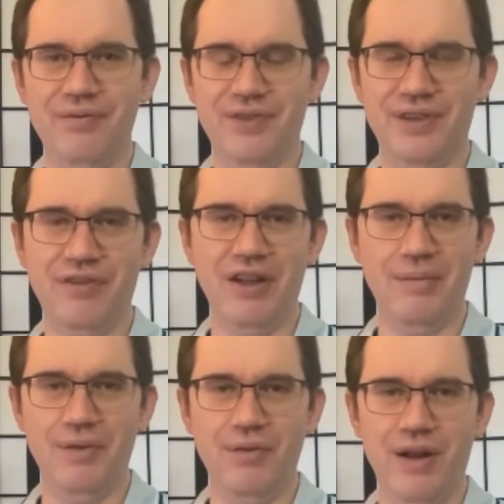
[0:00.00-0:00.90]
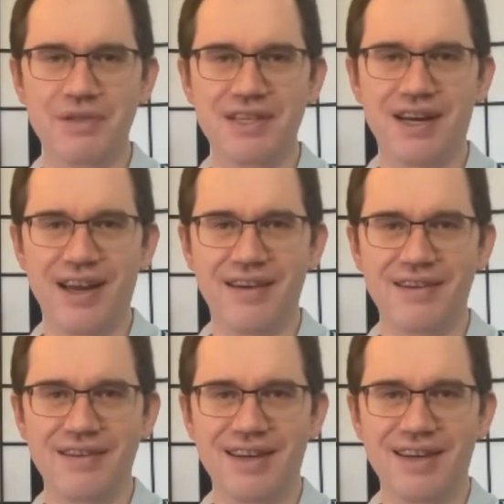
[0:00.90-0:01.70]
development website,